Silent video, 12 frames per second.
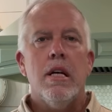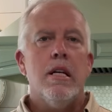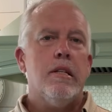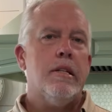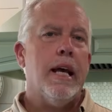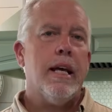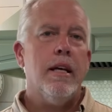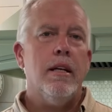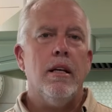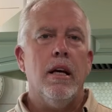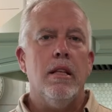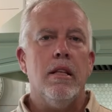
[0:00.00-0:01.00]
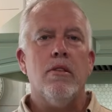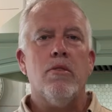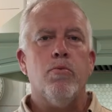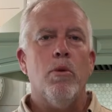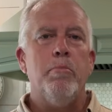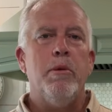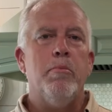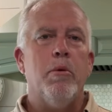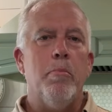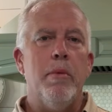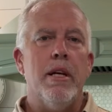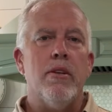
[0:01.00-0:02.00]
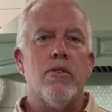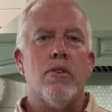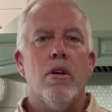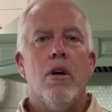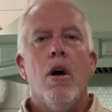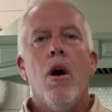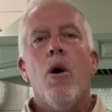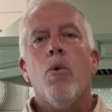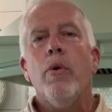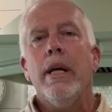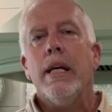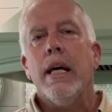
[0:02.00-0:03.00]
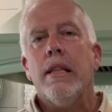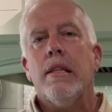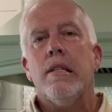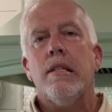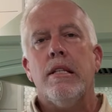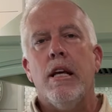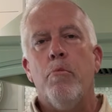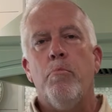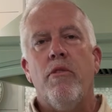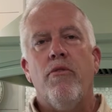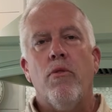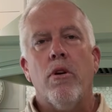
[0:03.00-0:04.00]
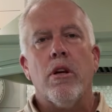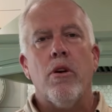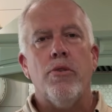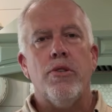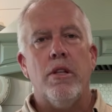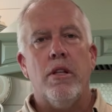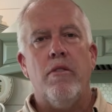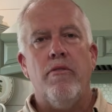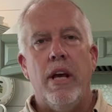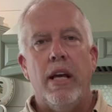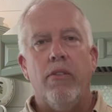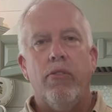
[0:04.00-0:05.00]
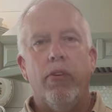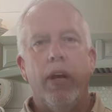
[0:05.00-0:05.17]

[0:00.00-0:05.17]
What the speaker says: Second, and this is one people miss, recut the stem before it goes into the vase